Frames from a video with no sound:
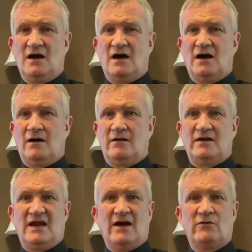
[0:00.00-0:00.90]

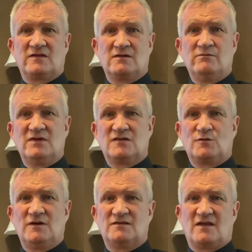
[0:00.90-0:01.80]
Now it's the
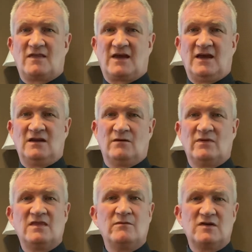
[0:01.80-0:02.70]
mysteries of the kingdom.
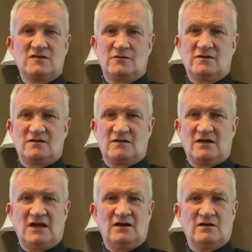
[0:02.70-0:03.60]
And the mysteries of the
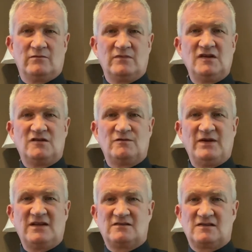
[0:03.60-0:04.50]
kingdom, he
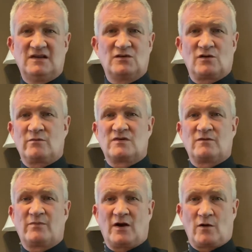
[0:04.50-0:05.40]
speaks in terms of
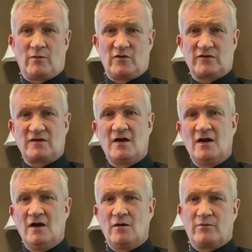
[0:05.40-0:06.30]
parables.
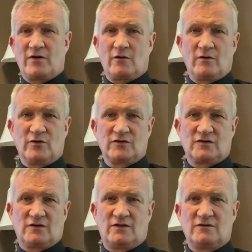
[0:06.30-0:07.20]
Parables
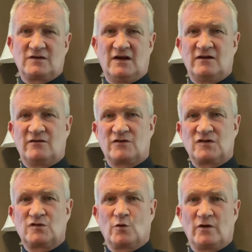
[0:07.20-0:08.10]
are those kind of
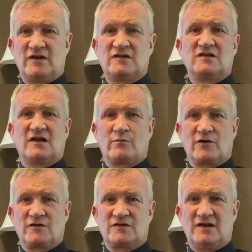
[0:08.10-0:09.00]
stories that a
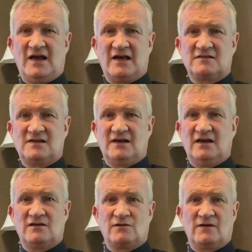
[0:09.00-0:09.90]
person has to
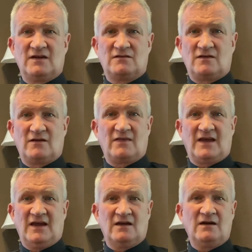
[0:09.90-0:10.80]
enter into. They
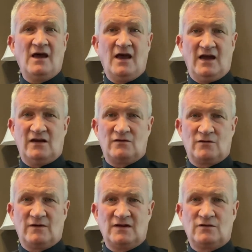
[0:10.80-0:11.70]
can't enter
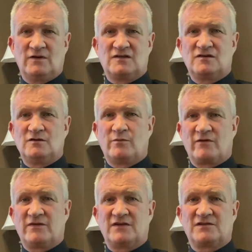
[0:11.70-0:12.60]
into it
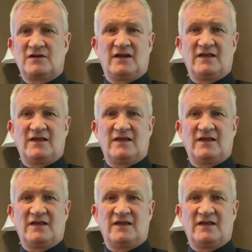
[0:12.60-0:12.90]
superficially.